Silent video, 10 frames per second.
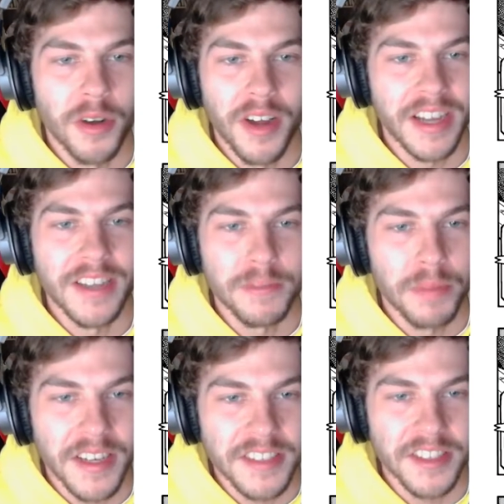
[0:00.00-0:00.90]
guess,
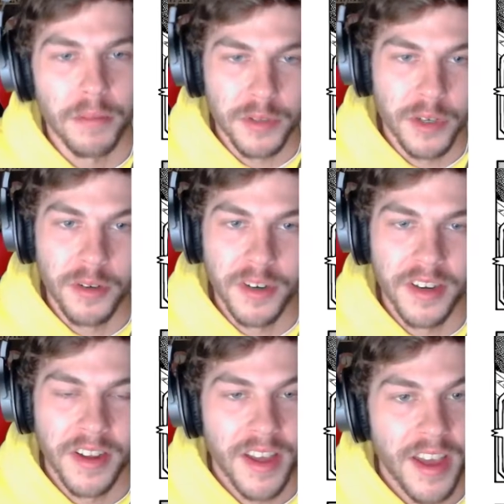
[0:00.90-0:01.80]
picks up, you know,
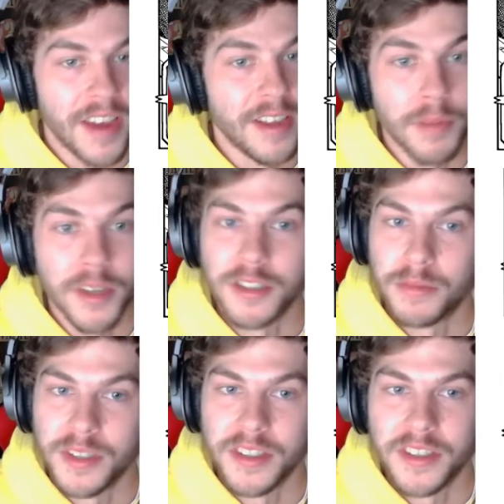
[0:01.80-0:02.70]
and he must have
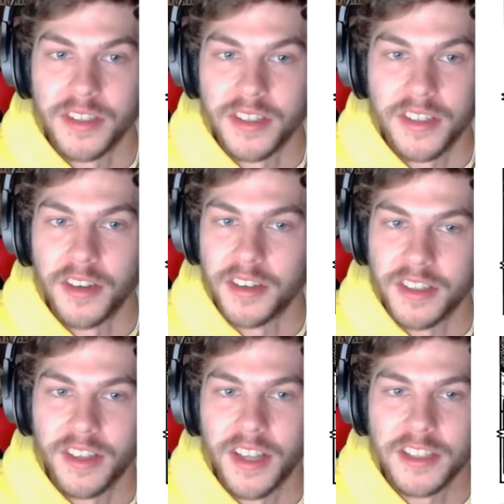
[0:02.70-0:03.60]
been, you know,
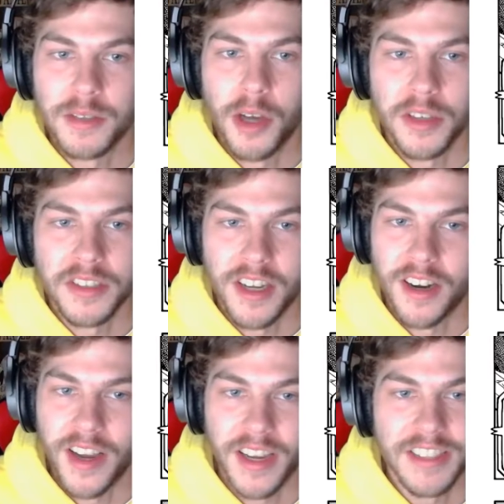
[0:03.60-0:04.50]
he lets him know he's there, and
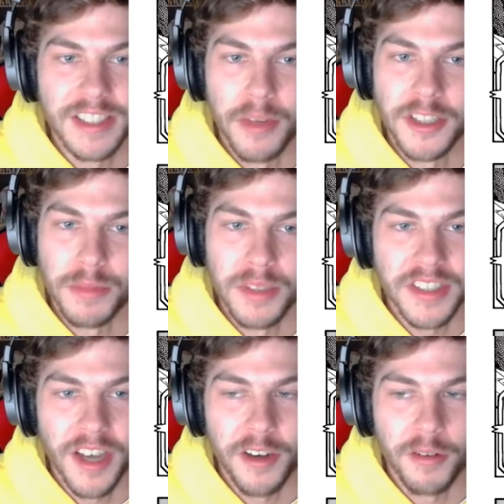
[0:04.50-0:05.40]
I guess he must have been
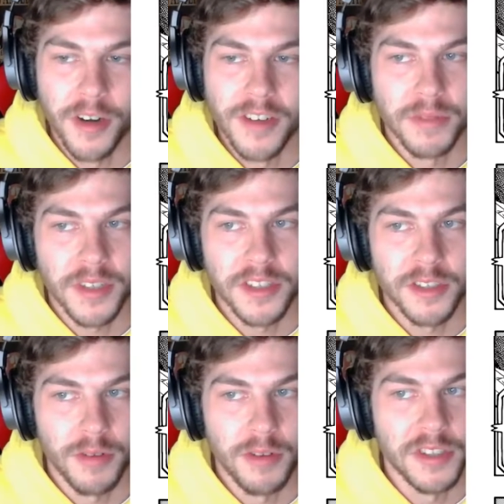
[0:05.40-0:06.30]
sounding rough, because
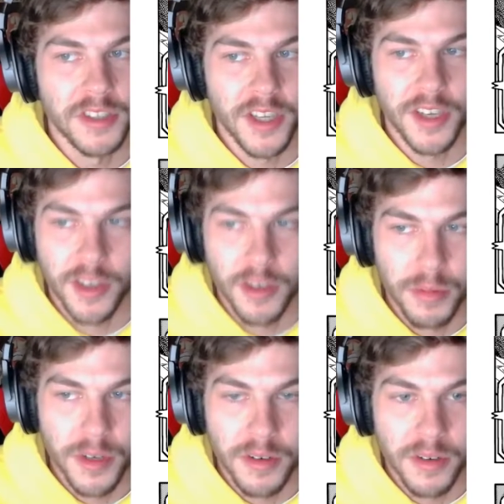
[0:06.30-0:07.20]
Orochi's like, yo
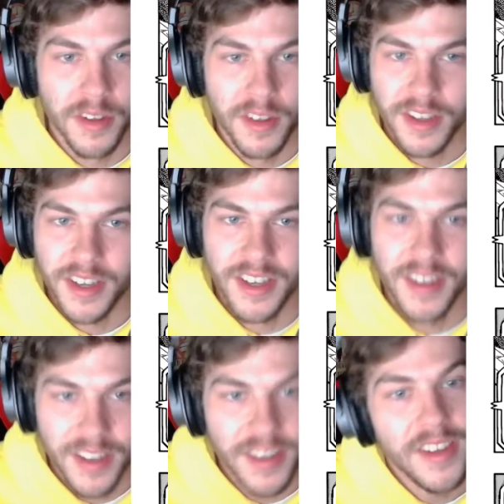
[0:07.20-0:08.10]
bro,
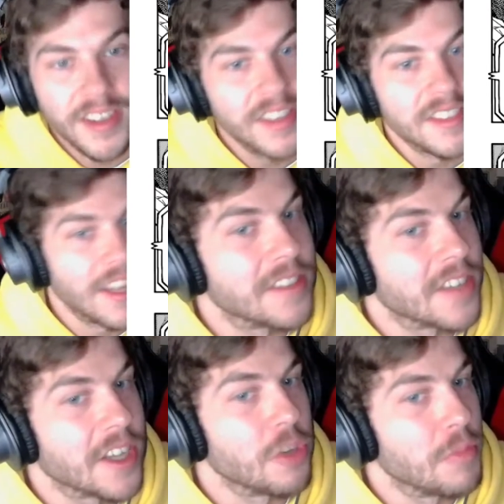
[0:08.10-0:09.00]
it sounds
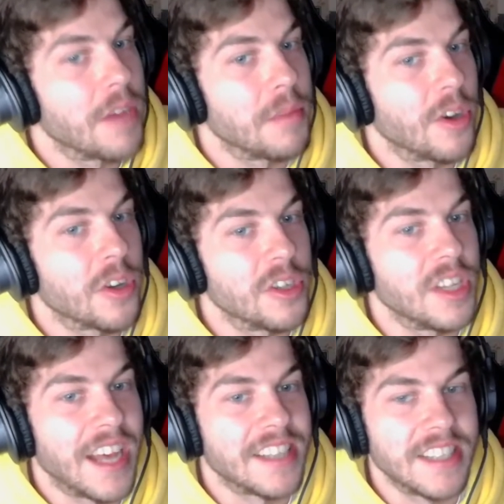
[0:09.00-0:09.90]
you might be on your
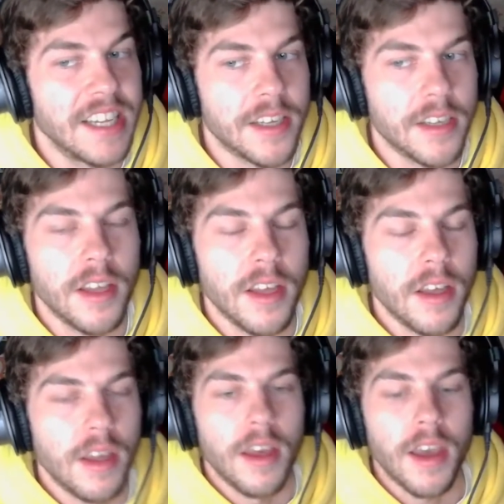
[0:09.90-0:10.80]
last leg.
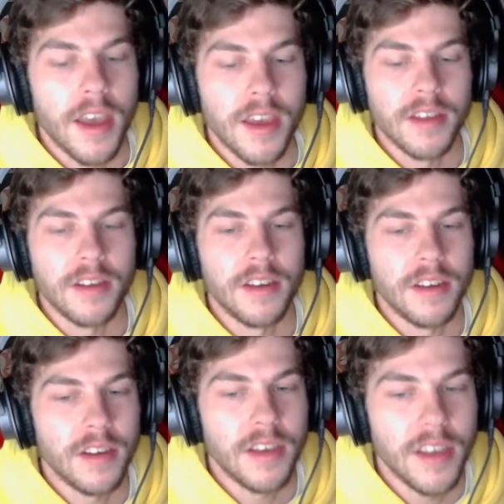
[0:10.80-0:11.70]

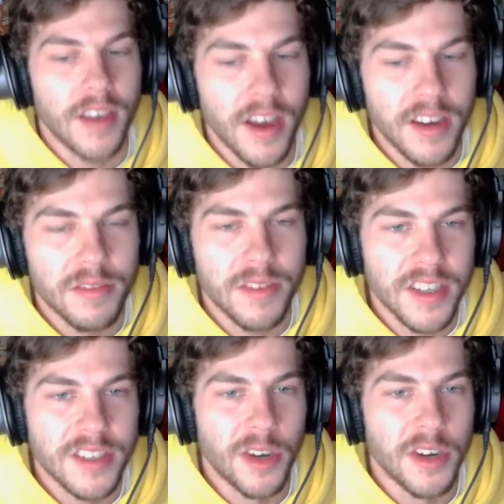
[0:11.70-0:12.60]
And he kind of
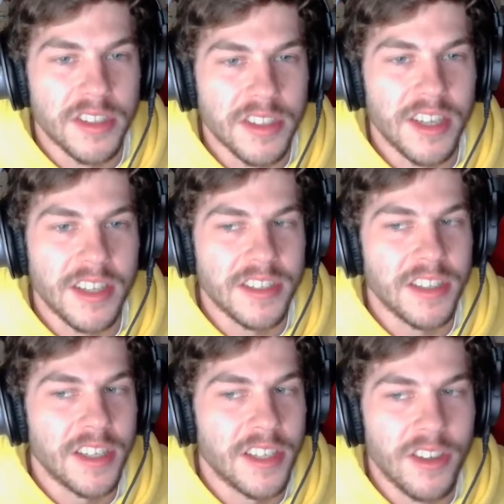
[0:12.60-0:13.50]
is on his last
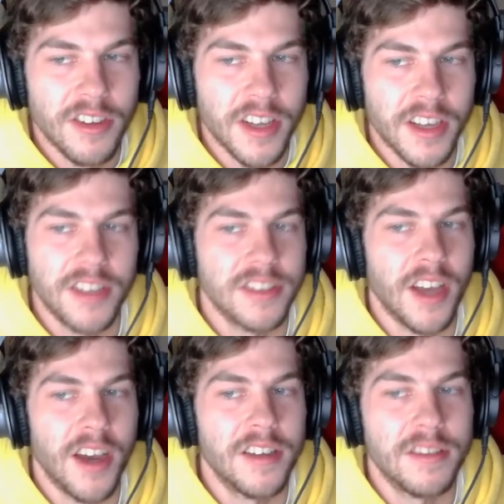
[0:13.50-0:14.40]
leg, you know, like he's
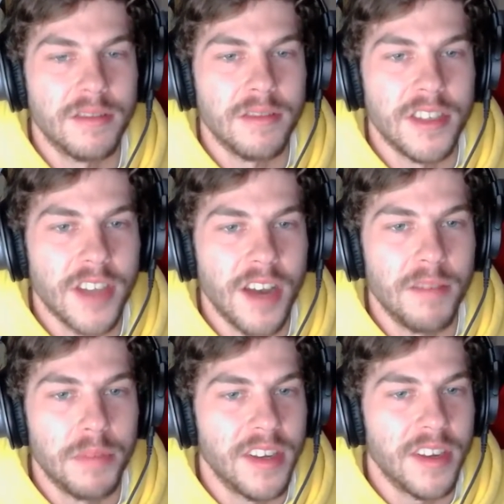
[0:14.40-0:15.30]
gotten
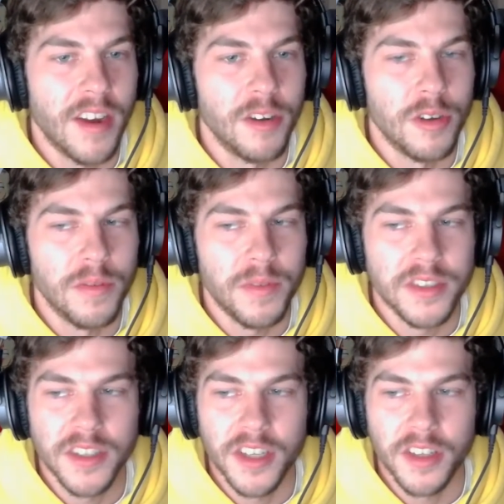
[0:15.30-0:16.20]
beat. I don't know if this
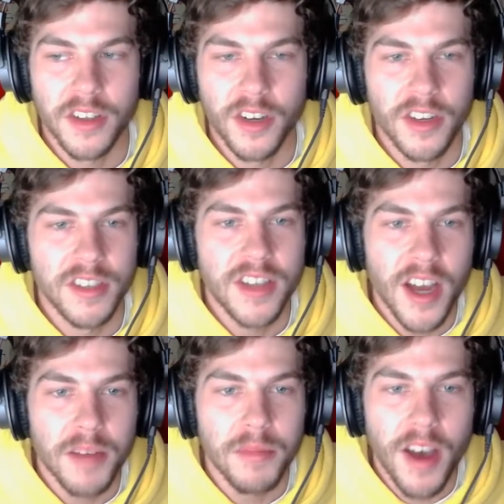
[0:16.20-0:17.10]
is like the third
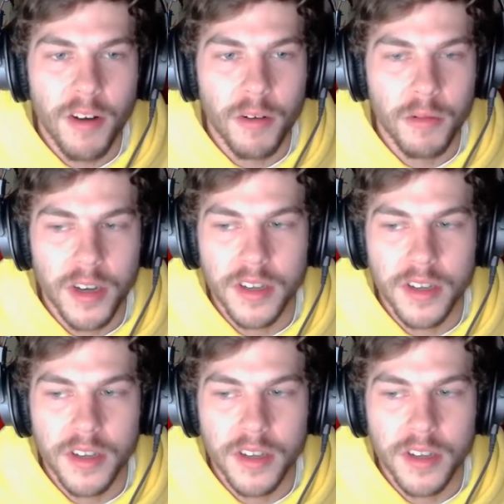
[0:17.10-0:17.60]
time now or what,